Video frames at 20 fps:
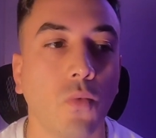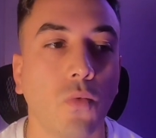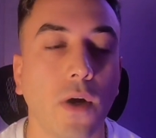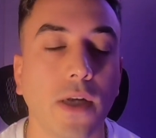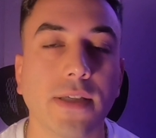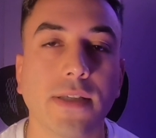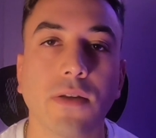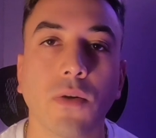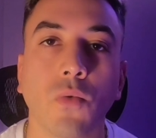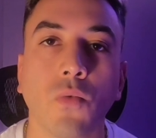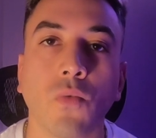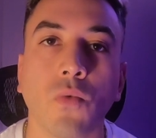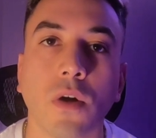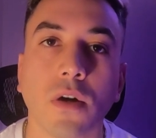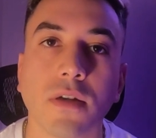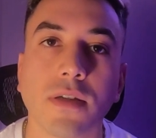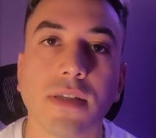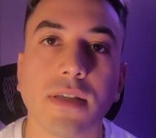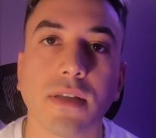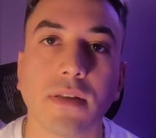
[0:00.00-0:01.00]
What's the
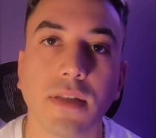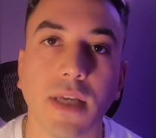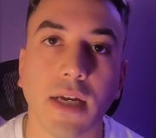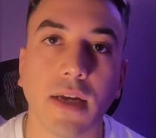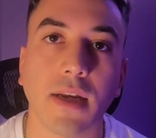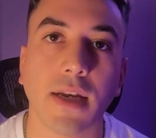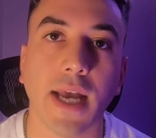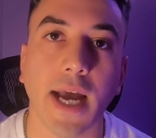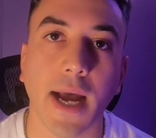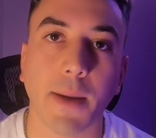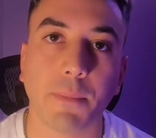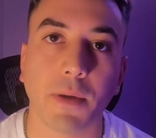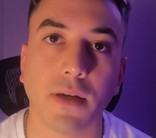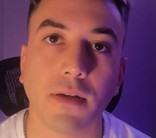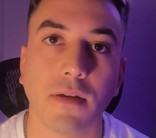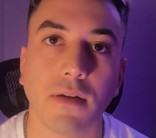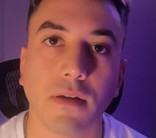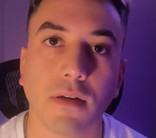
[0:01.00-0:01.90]
worst that could happen?